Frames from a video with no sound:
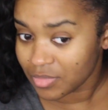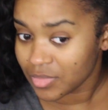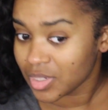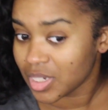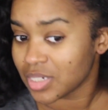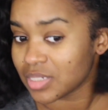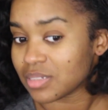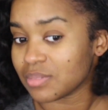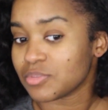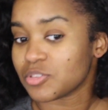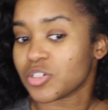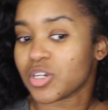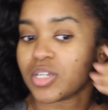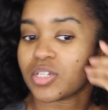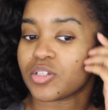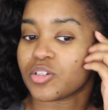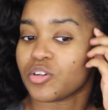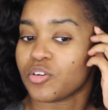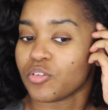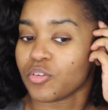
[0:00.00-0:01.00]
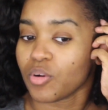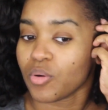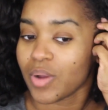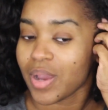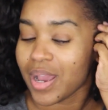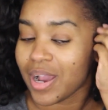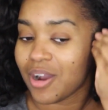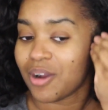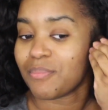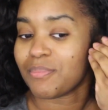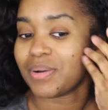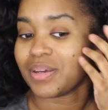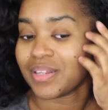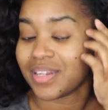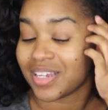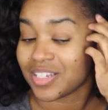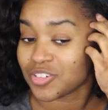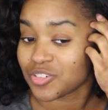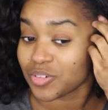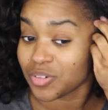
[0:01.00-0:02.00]
because I'm trying to grow out my
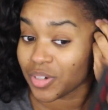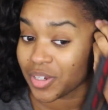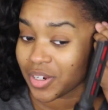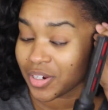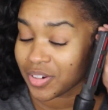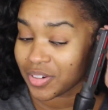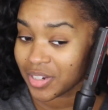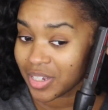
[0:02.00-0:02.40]
natural hair,